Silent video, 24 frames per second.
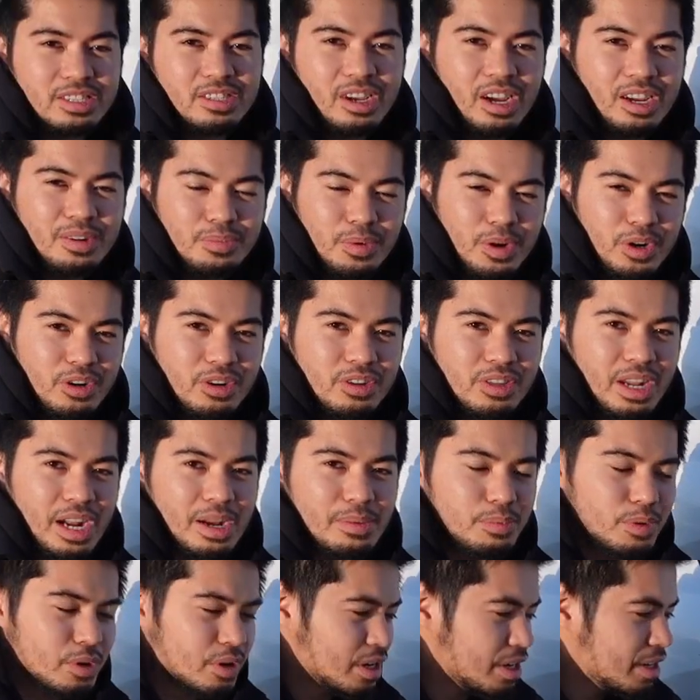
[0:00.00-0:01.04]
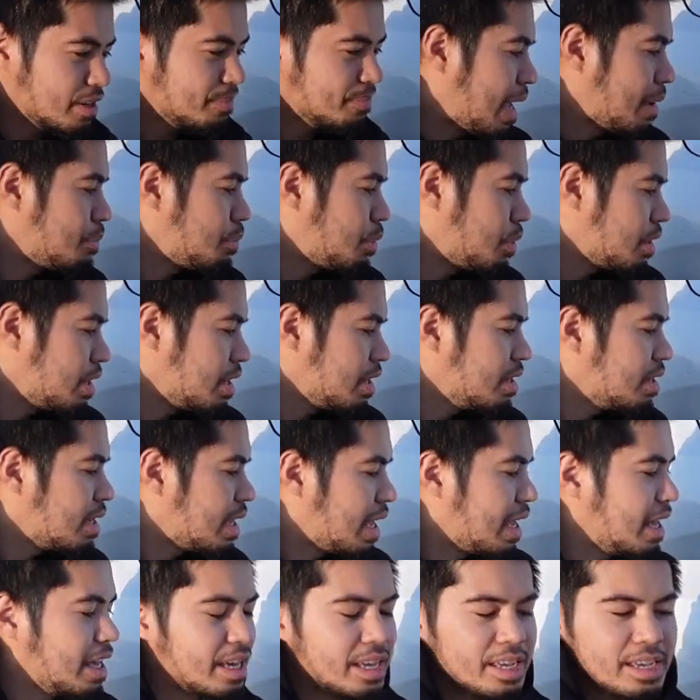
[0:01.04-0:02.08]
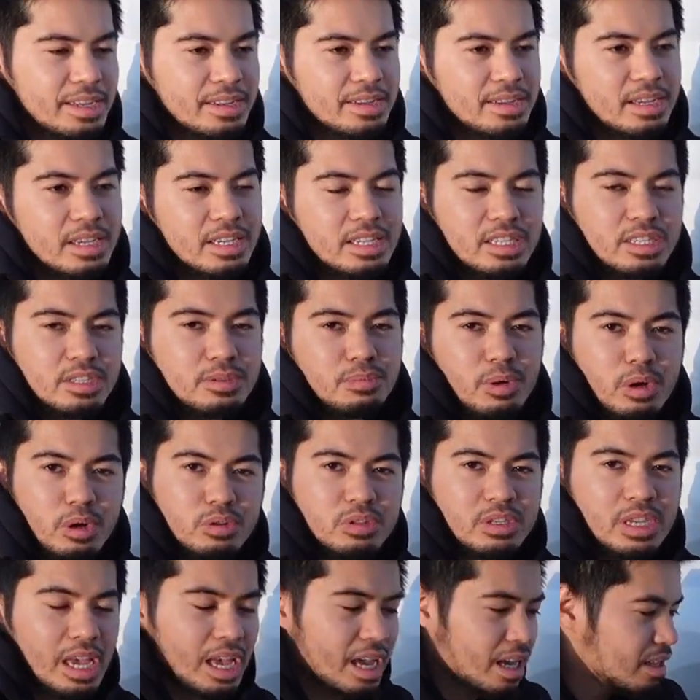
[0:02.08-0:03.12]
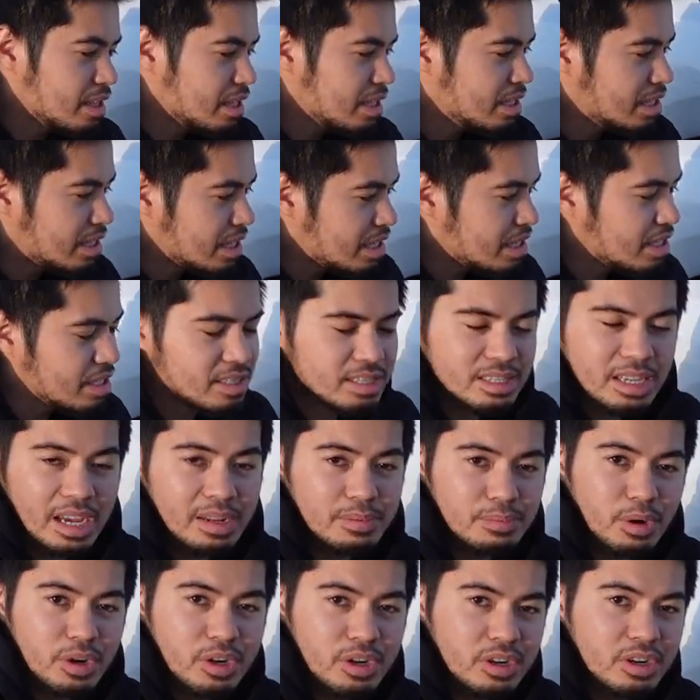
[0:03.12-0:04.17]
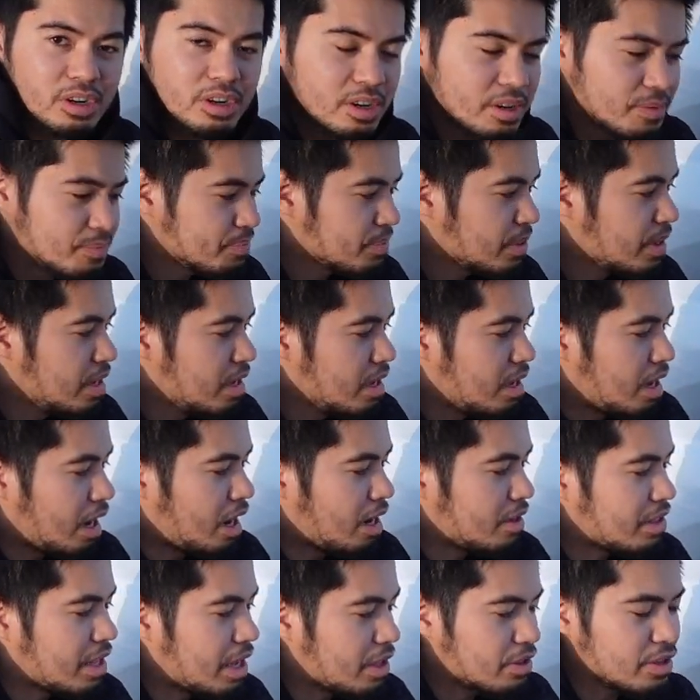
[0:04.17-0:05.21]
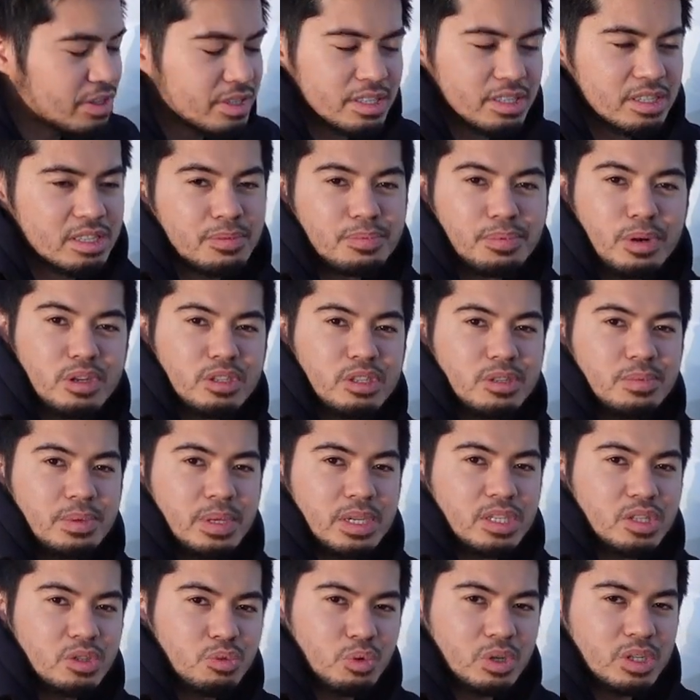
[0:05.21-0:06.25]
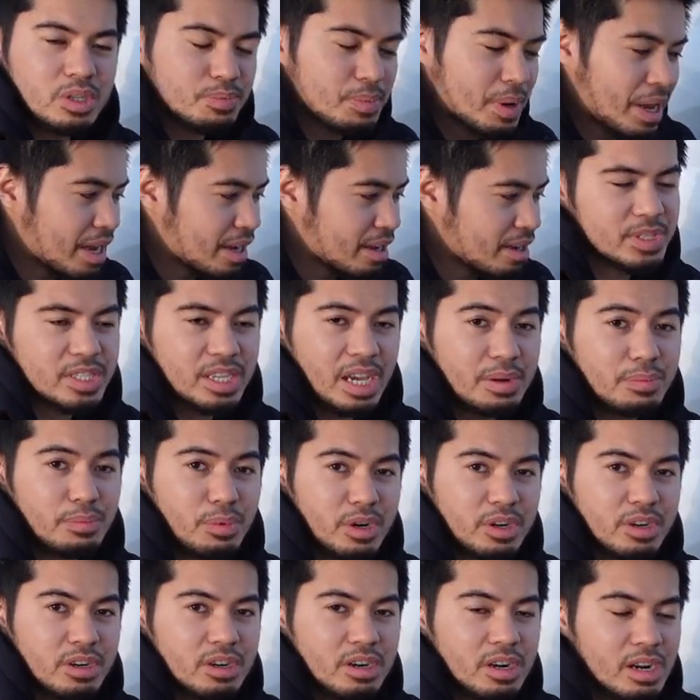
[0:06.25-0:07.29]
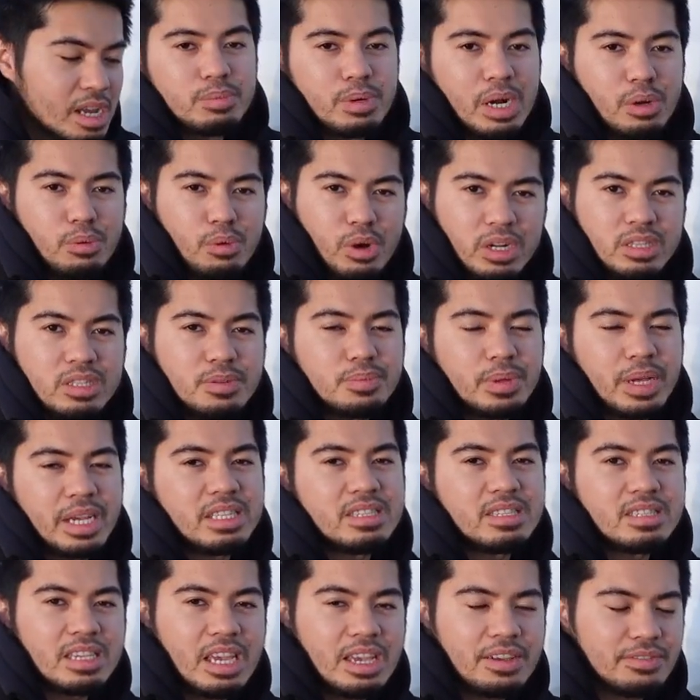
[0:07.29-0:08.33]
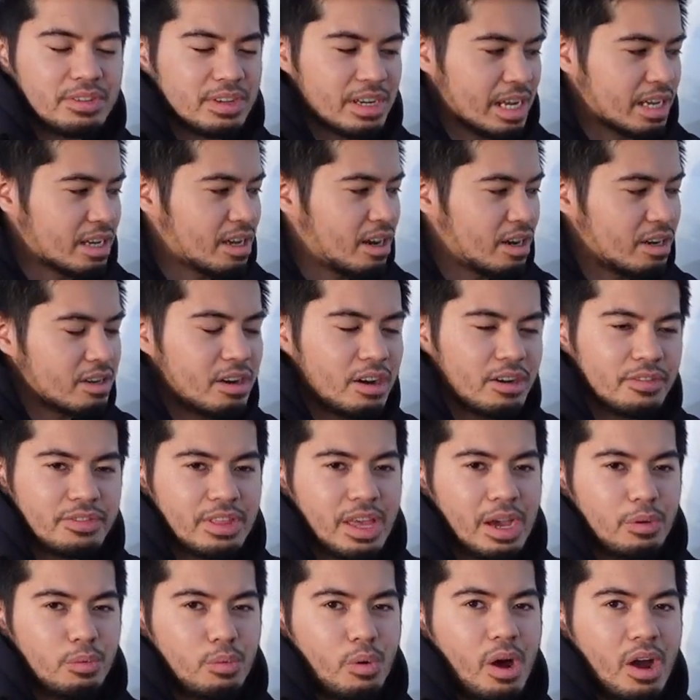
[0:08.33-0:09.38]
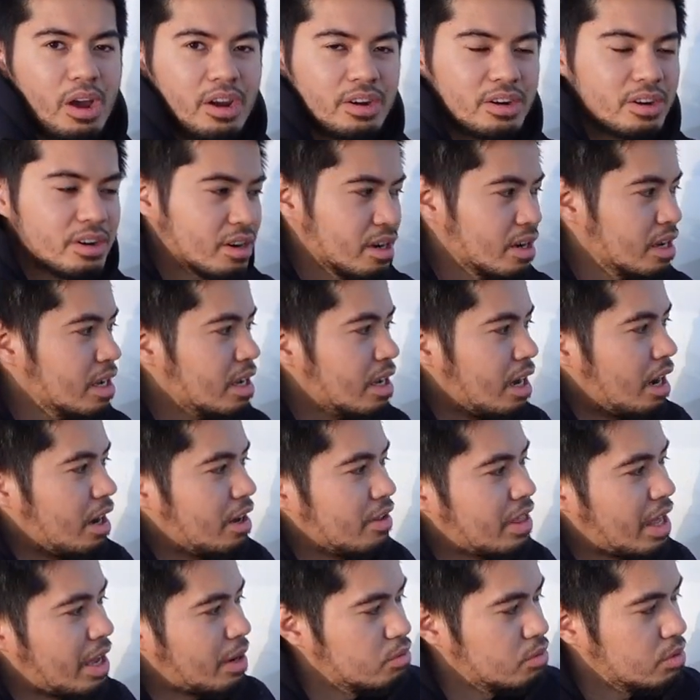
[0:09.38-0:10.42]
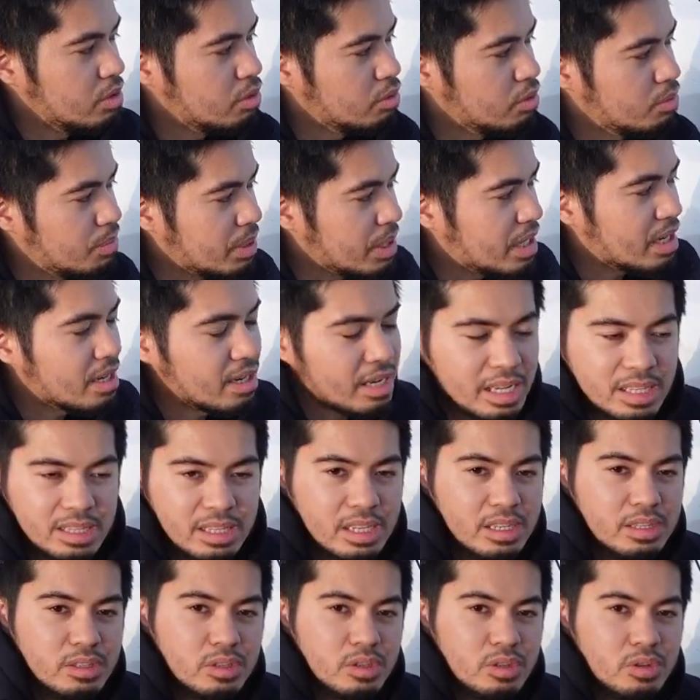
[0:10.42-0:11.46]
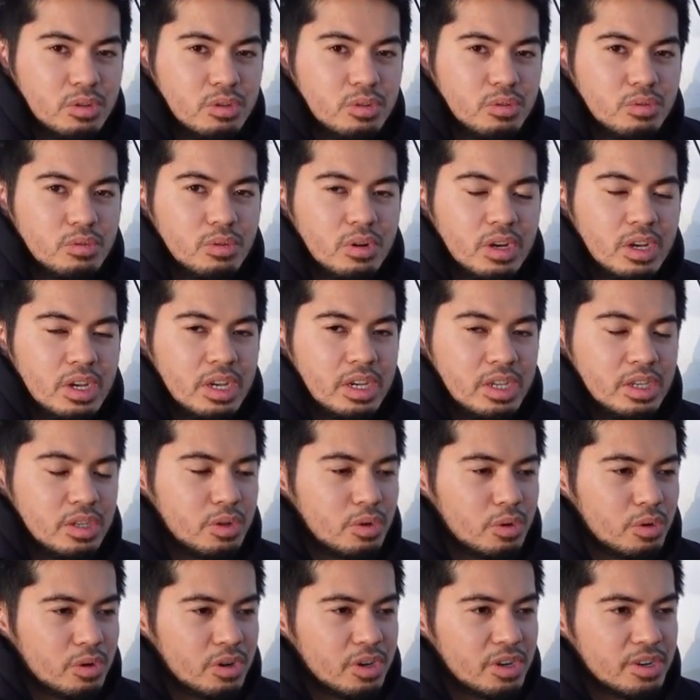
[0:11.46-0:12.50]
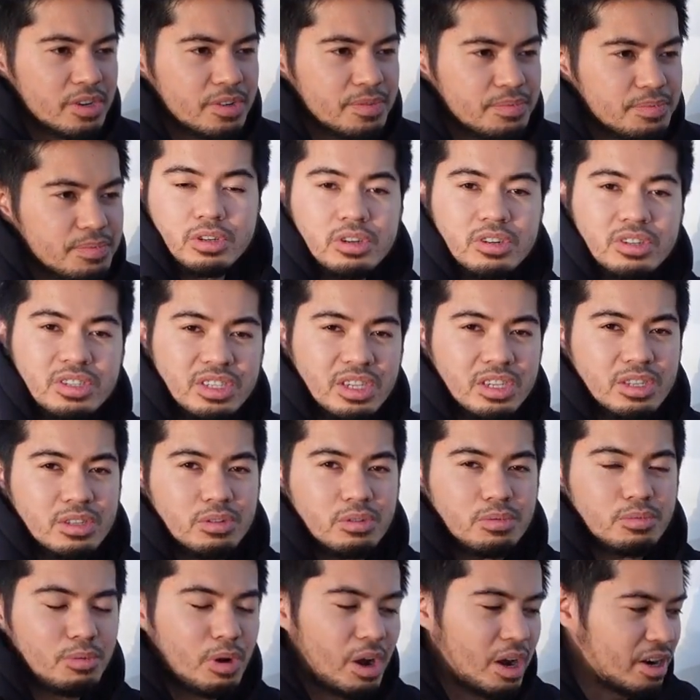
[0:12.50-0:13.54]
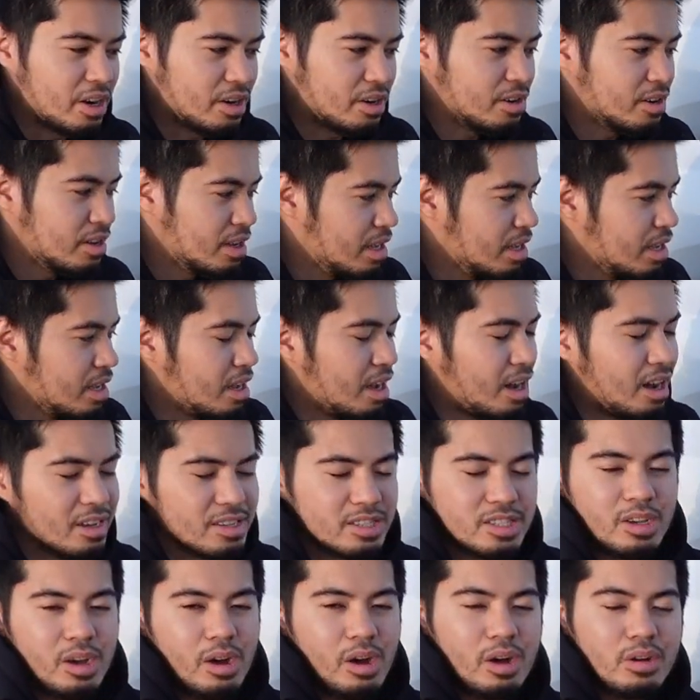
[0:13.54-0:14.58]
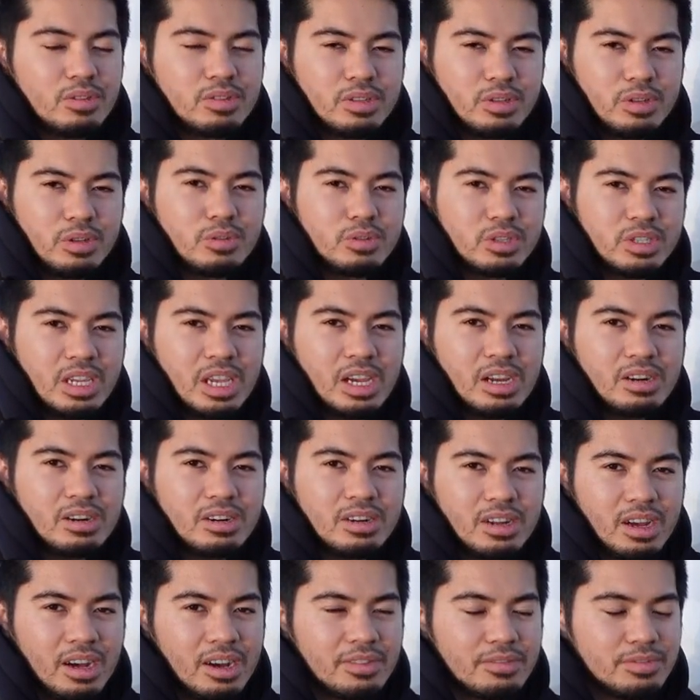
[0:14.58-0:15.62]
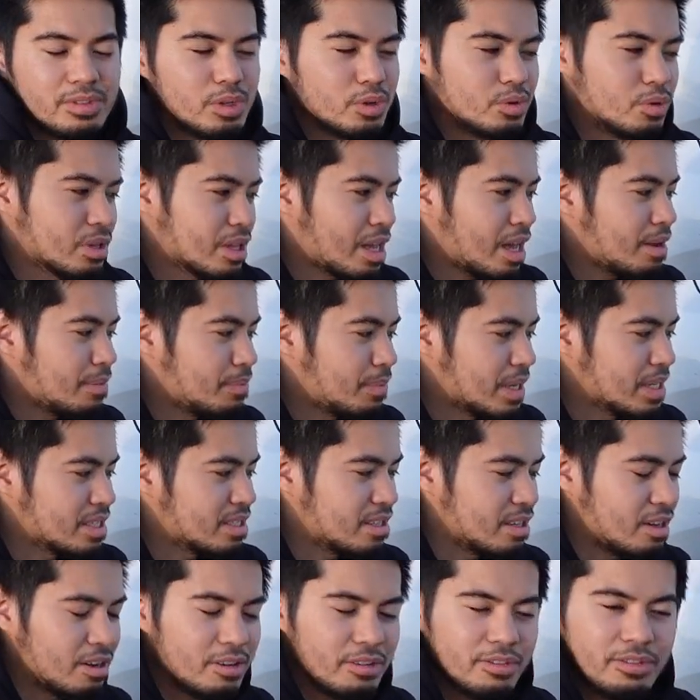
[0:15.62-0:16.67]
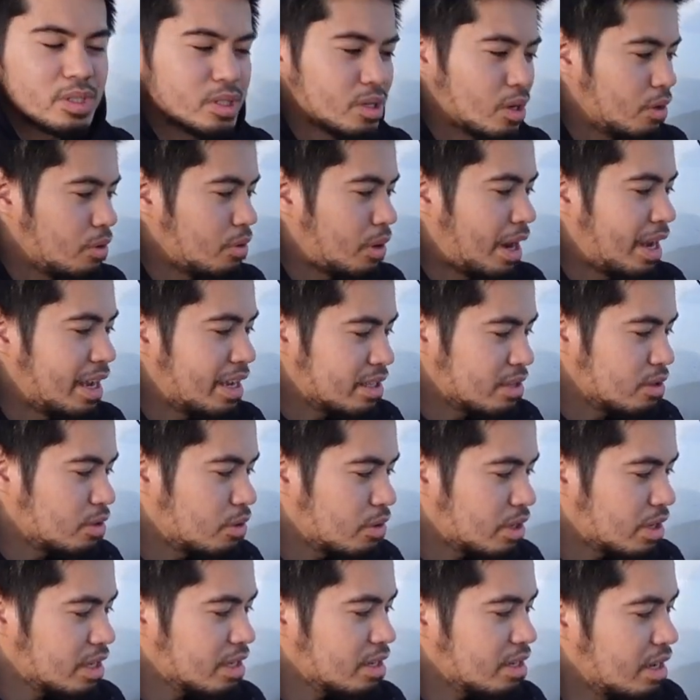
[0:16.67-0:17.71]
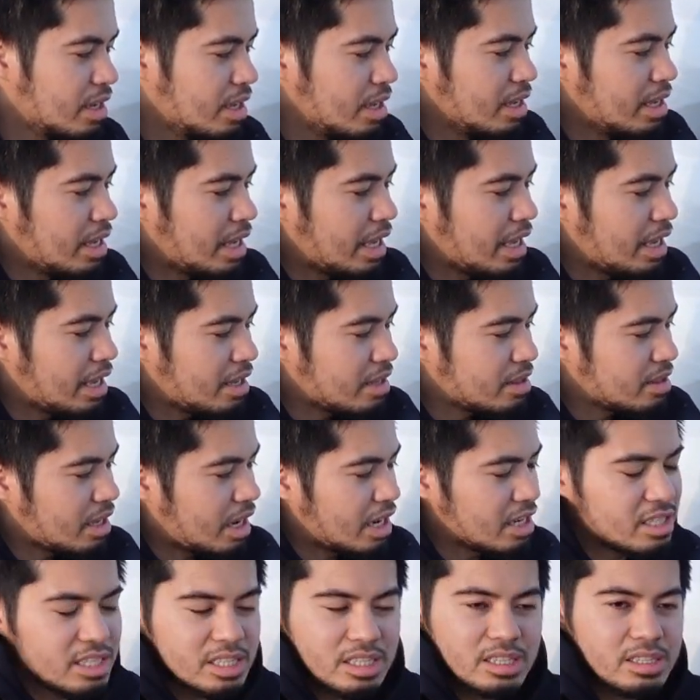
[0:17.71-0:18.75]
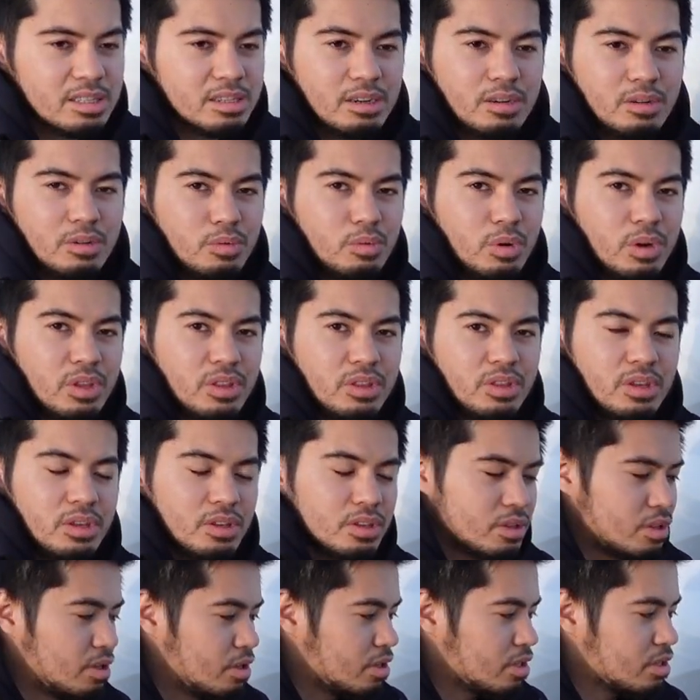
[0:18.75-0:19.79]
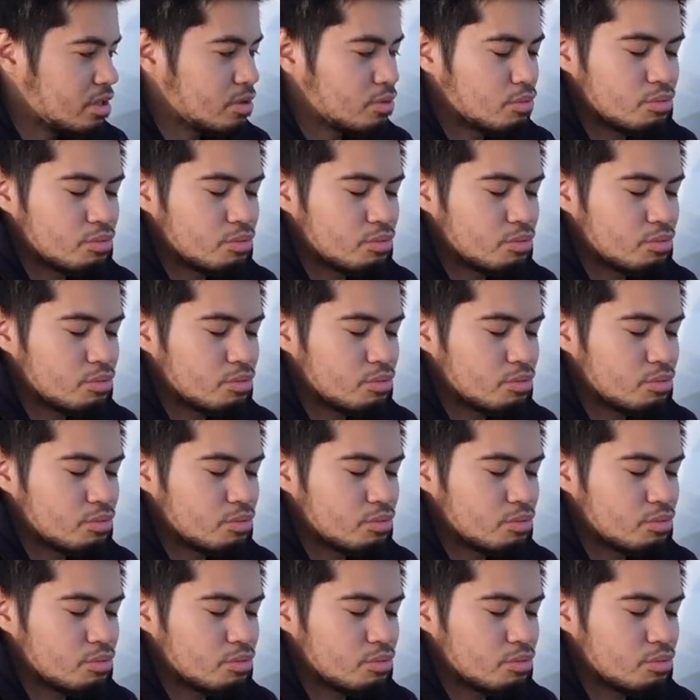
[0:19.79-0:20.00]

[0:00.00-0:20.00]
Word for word: side marker that I put in. I put in a smoked L E D side marker. Uh, now this is supposed to be a switchback side marker, but I wanted to play it safe and I cut off that wire uh, that you would be connecting to your turn signal wire. Uh, so I was a little scared of doing that myself, so I ignored it and I just stuck with this